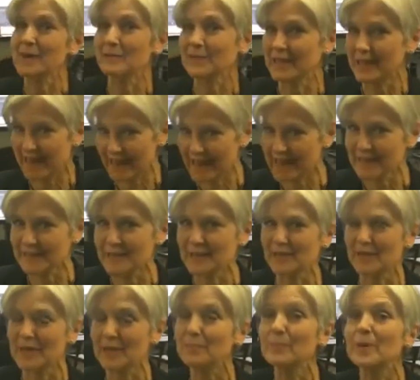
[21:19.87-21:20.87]
going to answer
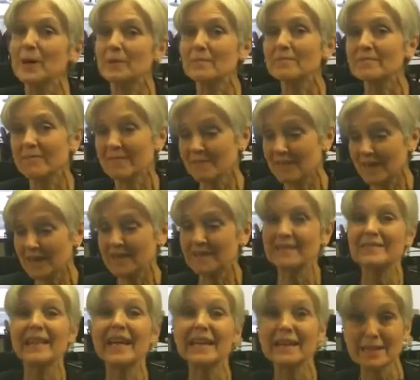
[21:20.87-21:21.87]
it. But
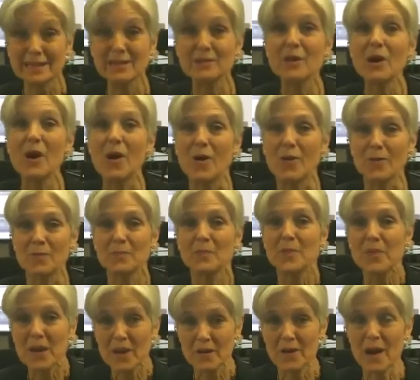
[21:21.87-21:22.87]
let us know.
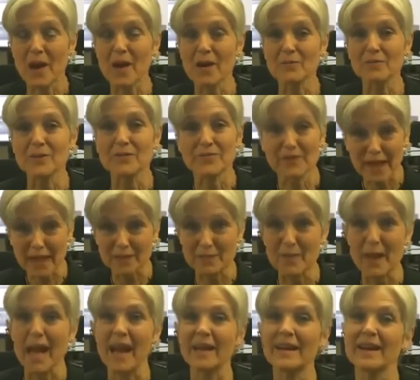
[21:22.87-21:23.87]
Reflect
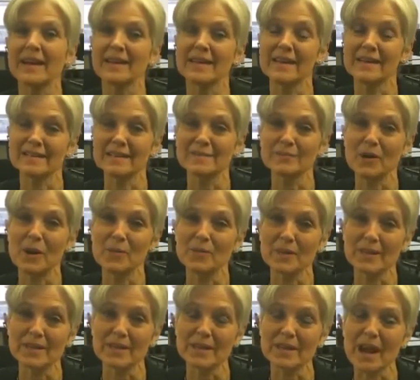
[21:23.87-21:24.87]
back at us
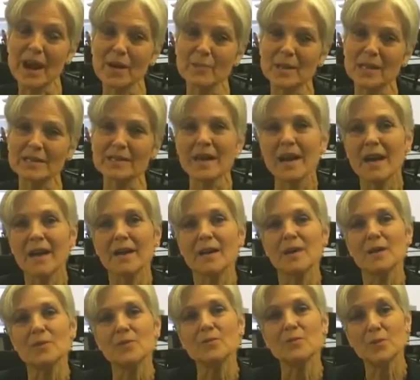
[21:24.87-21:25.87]
with your comments.
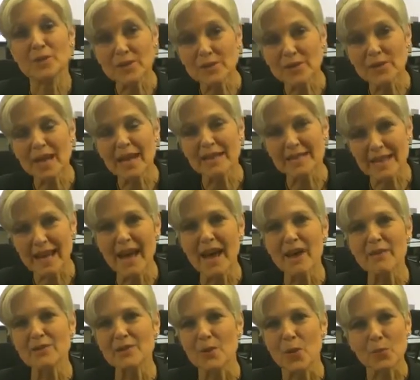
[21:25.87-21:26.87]
Would you like to have
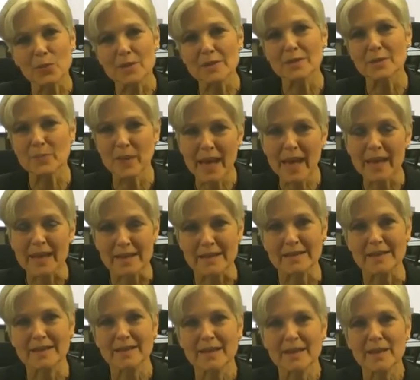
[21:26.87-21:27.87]
an open debate?
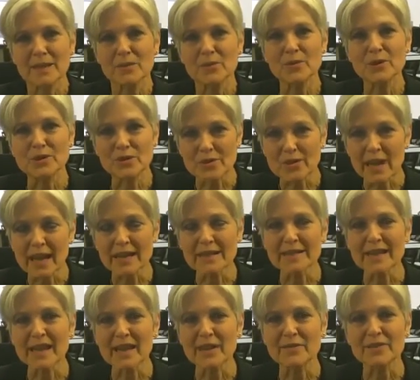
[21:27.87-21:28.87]
Would you like to
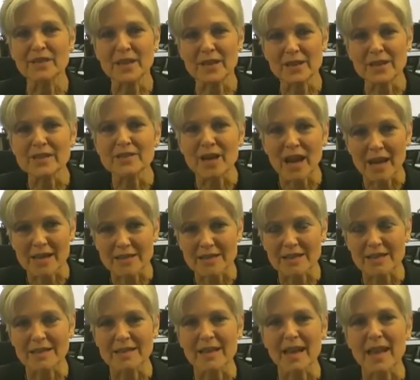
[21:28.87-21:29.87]
have Gary
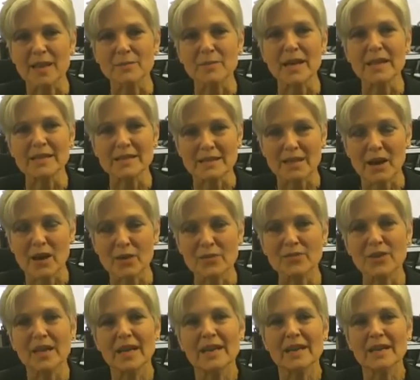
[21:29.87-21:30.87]
Johnson and myself
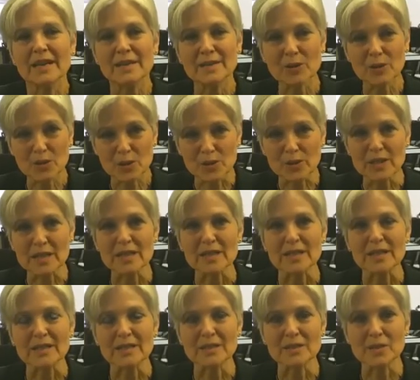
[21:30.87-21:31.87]
included
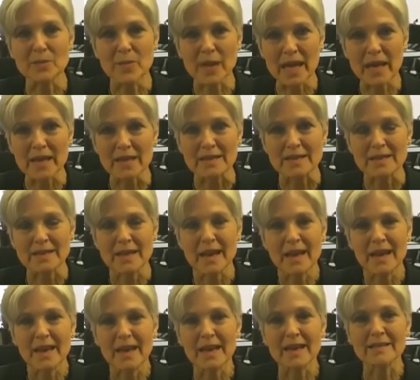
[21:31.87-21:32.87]
in the debates?
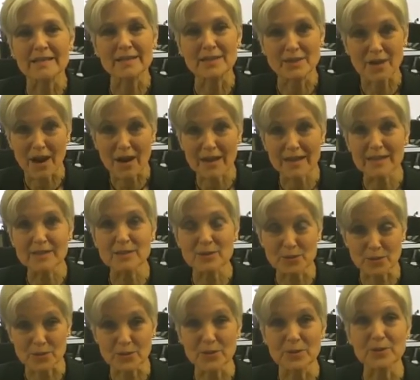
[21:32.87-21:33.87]
And starting
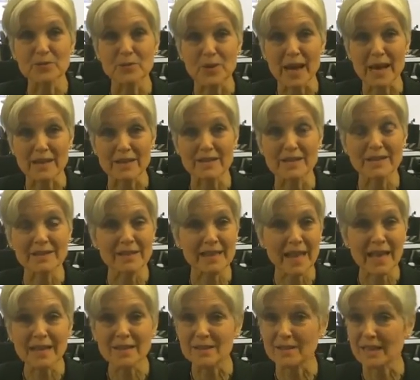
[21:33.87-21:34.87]
sooner rather than
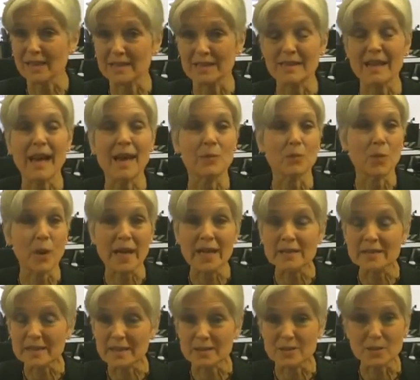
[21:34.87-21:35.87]
later. Let's not
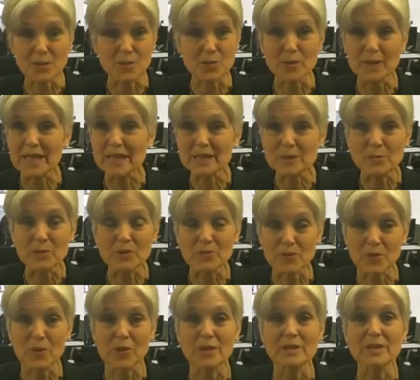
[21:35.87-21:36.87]
wait to 2 weeks
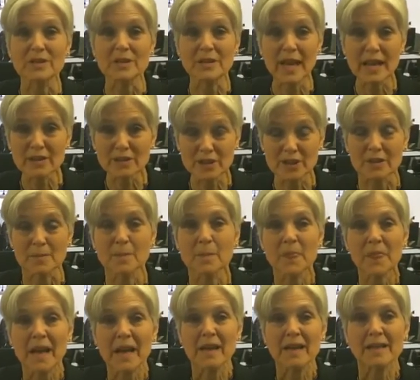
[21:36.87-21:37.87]
before the election.
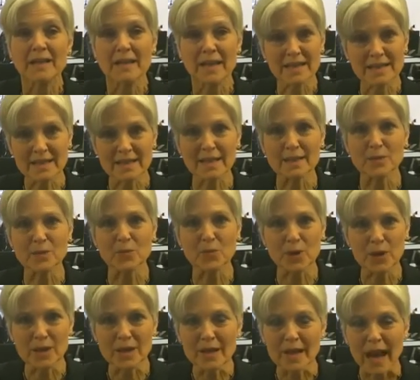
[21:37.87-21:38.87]
Let's get the
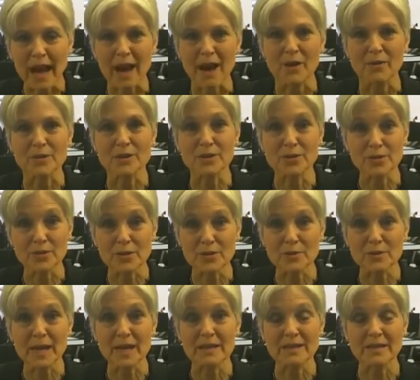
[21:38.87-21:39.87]
word out sooner
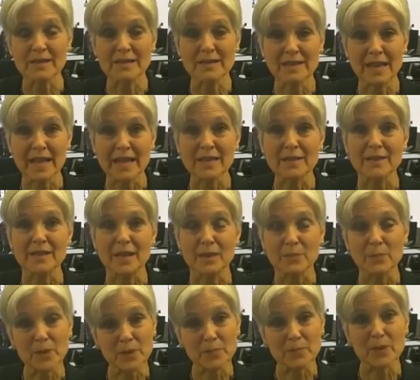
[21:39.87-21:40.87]
rather than later that
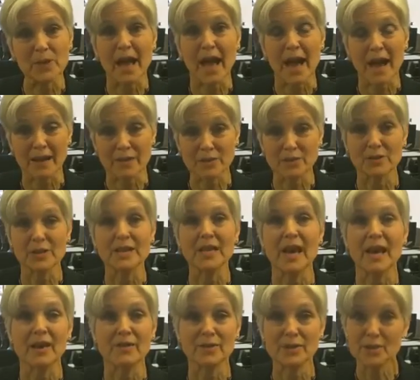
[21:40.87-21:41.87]
people actually
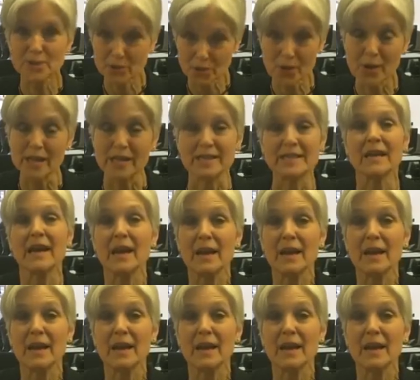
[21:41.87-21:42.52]
have a choice.